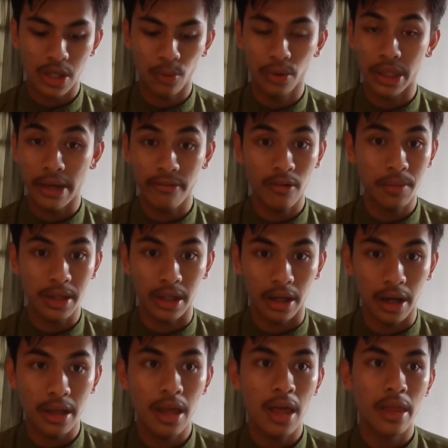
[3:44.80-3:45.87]
they will never be
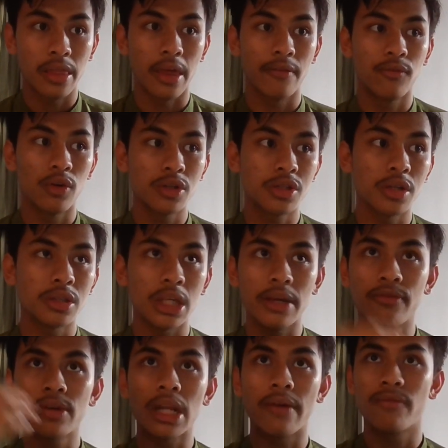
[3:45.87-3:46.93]
heard. Their voices,
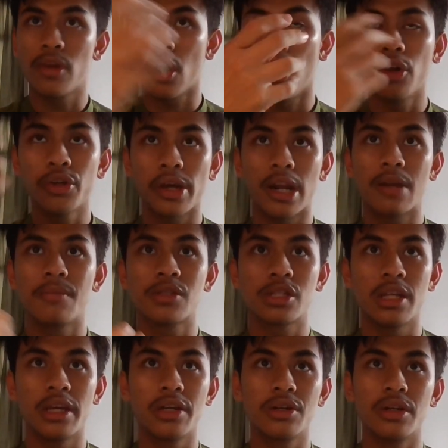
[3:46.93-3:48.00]
even if they all
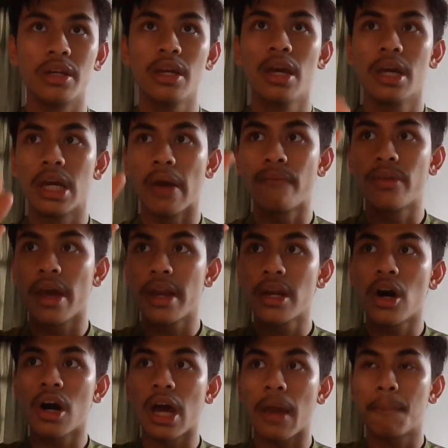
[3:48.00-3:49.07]
unanimously agree, if they're
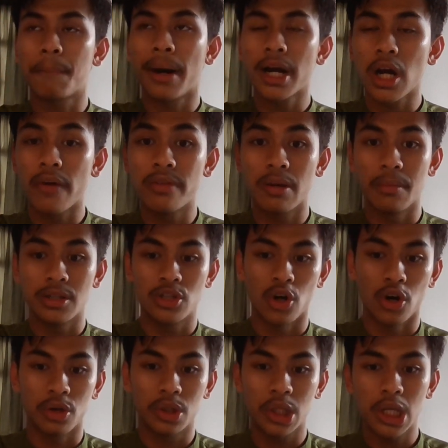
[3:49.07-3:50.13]
not a part of the
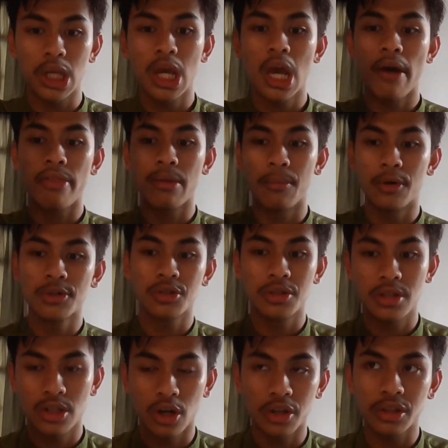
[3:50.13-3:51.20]
majority, and the
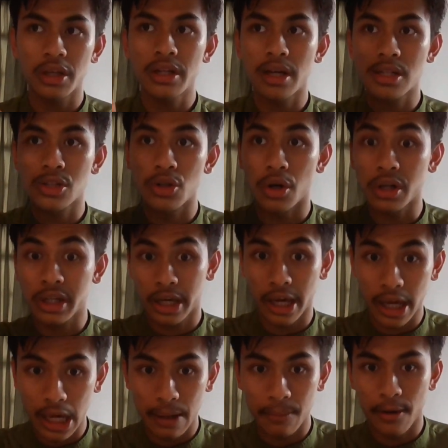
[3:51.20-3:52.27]
majority does not
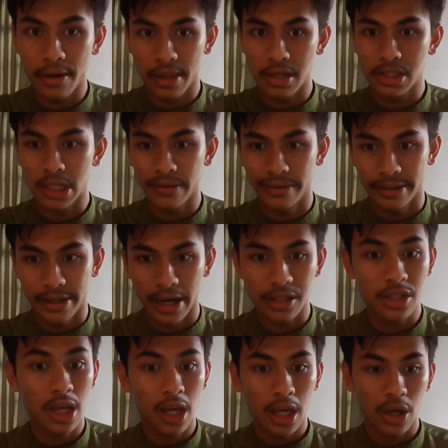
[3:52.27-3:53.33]
care about their civil
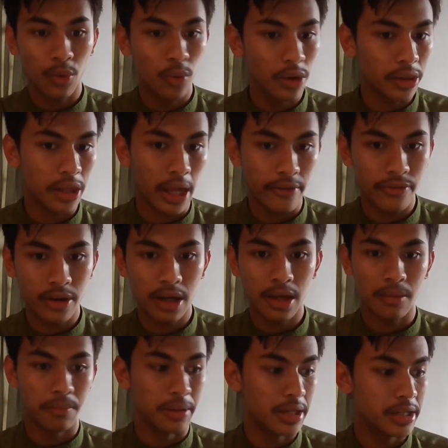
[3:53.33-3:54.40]
rights, it will never
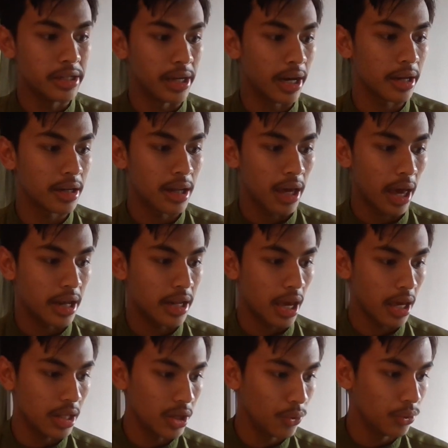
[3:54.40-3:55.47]
be done, and
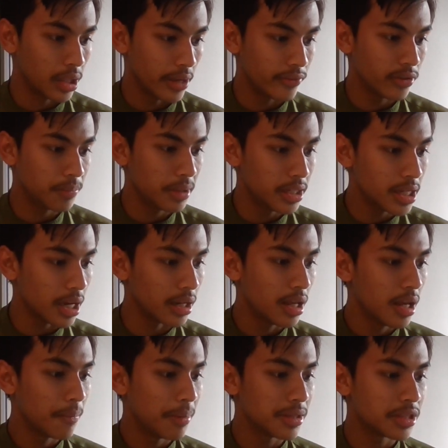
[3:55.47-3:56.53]
it will never be done.
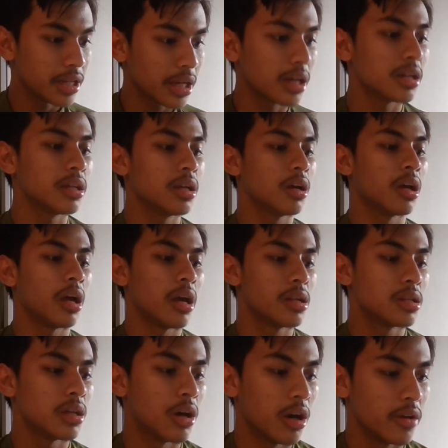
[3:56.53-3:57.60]
But secondly,
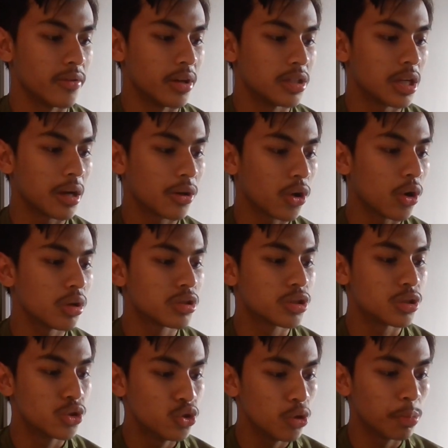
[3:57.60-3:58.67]
however, is that
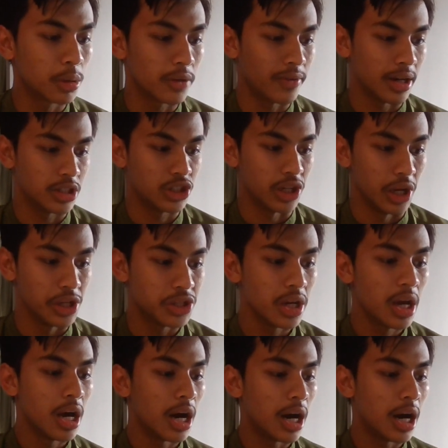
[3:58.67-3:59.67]
courts do provide change,